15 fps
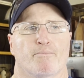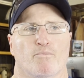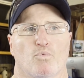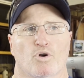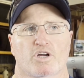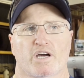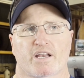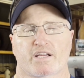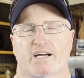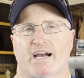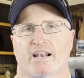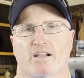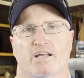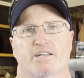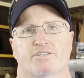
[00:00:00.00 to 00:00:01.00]
We're
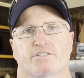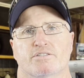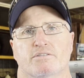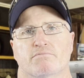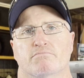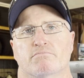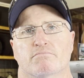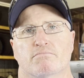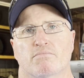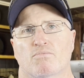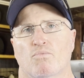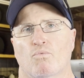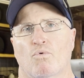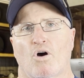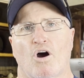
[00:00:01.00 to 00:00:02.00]
kind of let
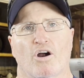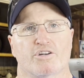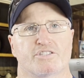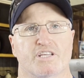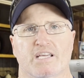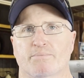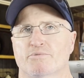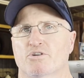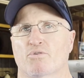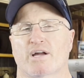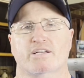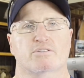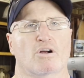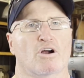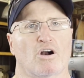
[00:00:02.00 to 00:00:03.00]
our team
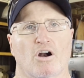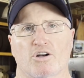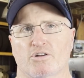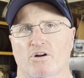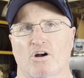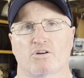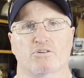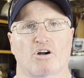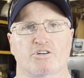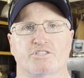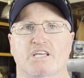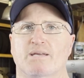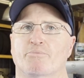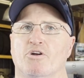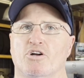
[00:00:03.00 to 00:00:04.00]
direct our
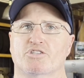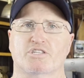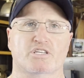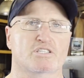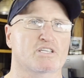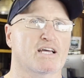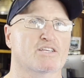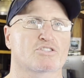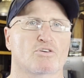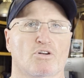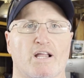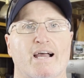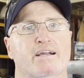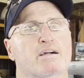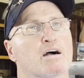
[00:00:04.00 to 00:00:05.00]
team and our success or
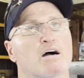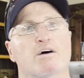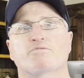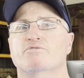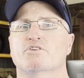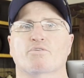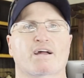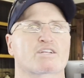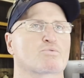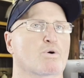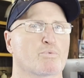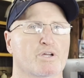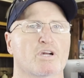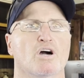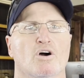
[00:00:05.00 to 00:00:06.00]
lack of direct where
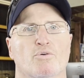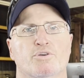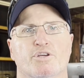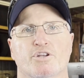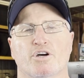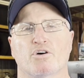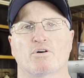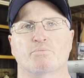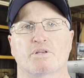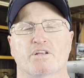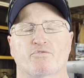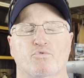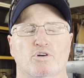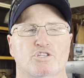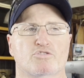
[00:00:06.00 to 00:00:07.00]
we go. You know, I mean,
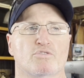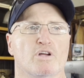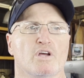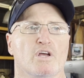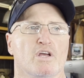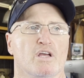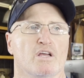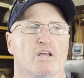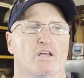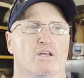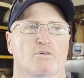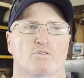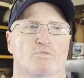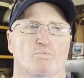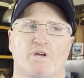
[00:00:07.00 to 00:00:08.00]
if
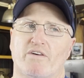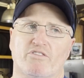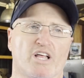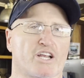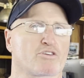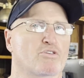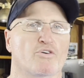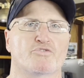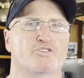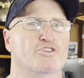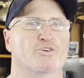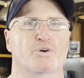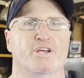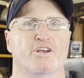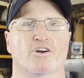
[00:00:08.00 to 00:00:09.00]
we have a lot of growth to
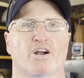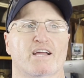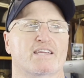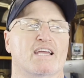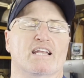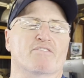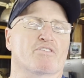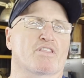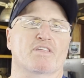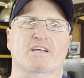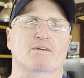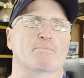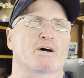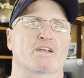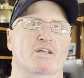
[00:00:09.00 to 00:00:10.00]
do here. I can't even think
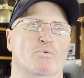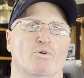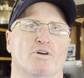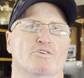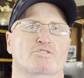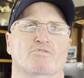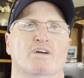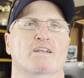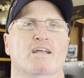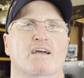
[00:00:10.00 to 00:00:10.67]
about anywhere else right now.